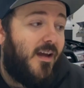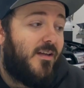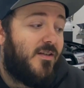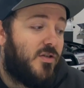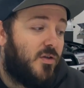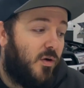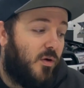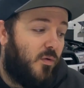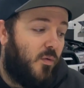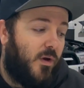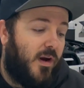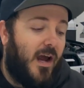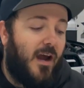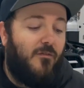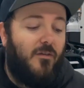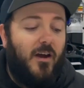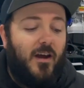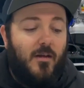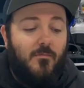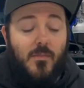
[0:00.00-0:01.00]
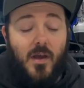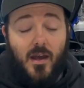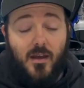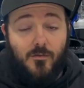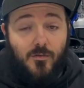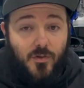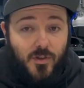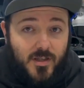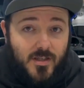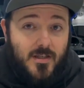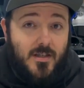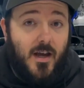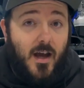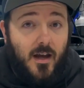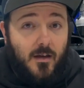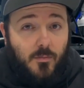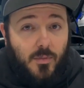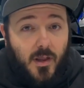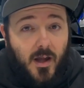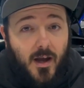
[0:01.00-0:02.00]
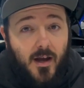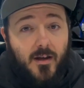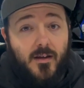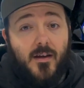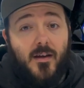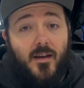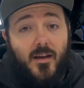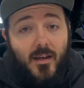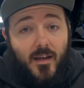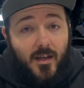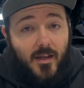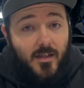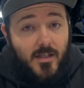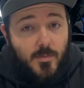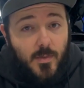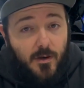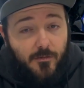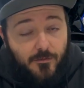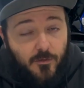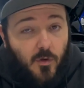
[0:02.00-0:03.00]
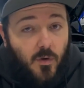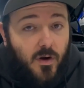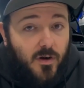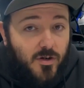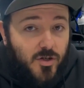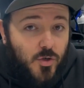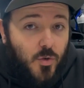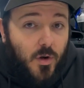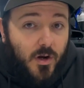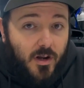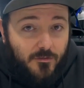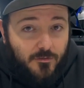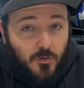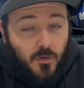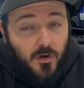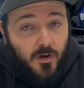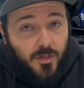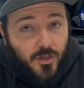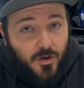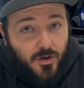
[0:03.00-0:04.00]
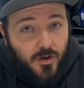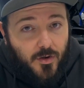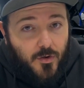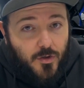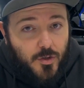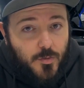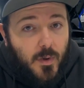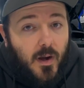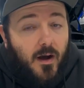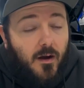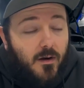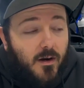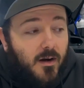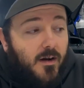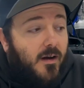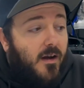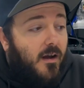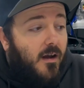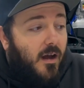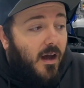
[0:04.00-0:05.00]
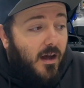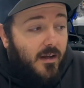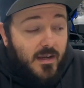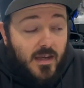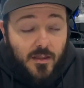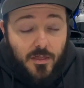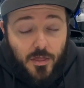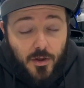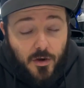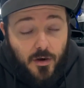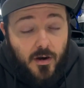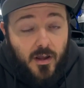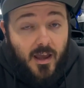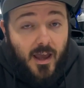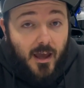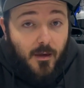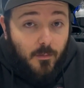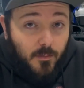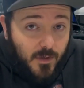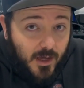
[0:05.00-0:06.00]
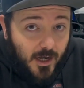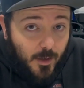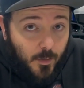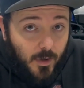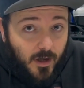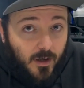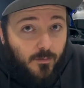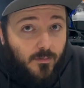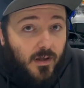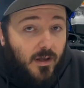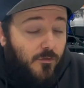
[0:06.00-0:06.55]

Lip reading: So what I recommend for the stock block is about 420, 430 horsepower on E30 at minimum.